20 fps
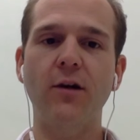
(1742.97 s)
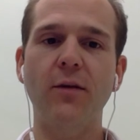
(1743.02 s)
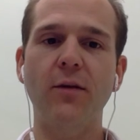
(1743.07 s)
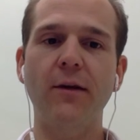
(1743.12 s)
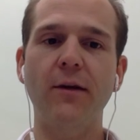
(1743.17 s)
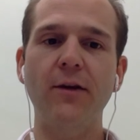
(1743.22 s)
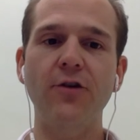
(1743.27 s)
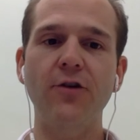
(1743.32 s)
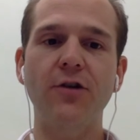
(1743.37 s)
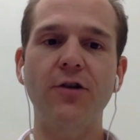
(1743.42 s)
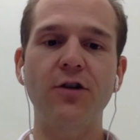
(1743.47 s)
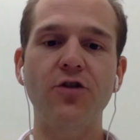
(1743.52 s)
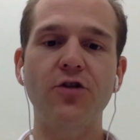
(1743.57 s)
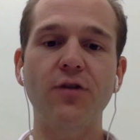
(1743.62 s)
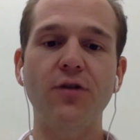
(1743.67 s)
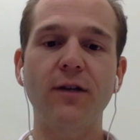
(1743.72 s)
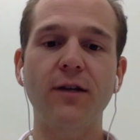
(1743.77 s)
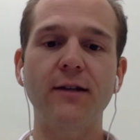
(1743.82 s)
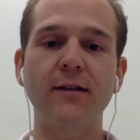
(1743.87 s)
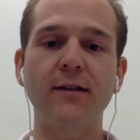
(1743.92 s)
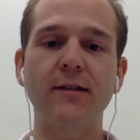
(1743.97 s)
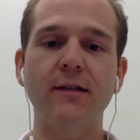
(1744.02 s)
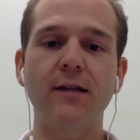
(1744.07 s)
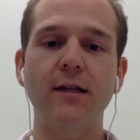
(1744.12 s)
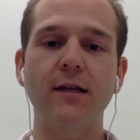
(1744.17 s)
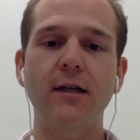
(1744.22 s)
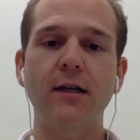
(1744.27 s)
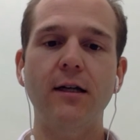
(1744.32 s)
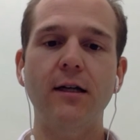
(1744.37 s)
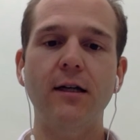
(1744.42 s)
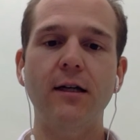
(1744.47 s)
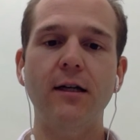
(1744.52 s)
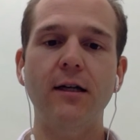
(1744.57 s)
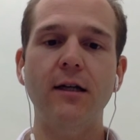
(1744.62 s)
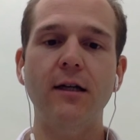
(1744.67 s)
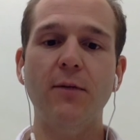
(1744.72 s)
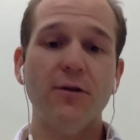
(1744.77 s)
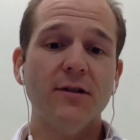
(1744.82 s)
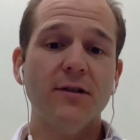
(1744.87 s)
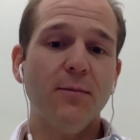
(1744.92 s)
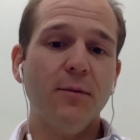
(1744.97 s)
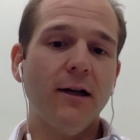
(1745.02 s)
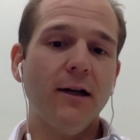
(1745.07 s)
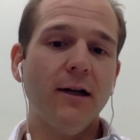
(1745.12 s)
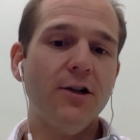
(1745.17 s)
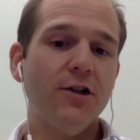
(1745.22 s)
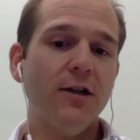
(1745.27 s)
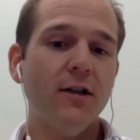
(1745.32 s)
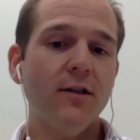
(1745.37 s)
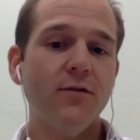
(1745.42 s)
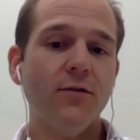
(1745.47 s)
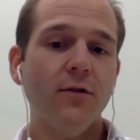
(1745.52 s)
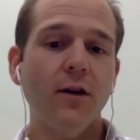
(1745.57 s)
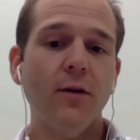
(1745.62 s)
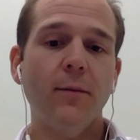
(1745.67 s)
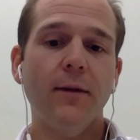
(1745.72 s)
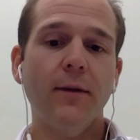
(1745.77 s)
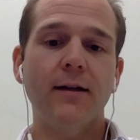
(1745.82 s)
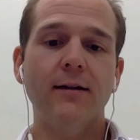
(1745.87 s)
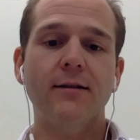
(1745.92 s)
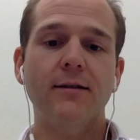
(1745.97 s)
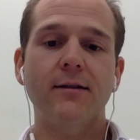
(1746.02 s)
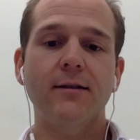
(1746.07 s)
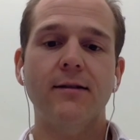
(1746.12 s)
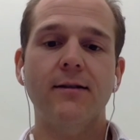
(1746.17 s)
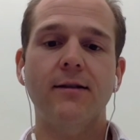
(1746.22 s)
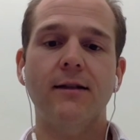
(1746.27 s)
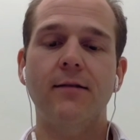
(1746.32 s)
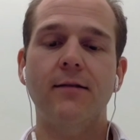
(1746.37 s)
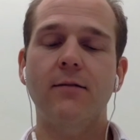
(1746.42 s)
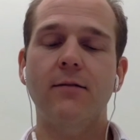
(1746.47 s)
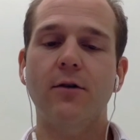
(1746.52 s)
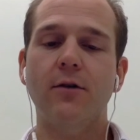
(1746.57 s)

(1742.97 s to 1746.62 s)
are the major constraints. But there are supply chains for other medicines that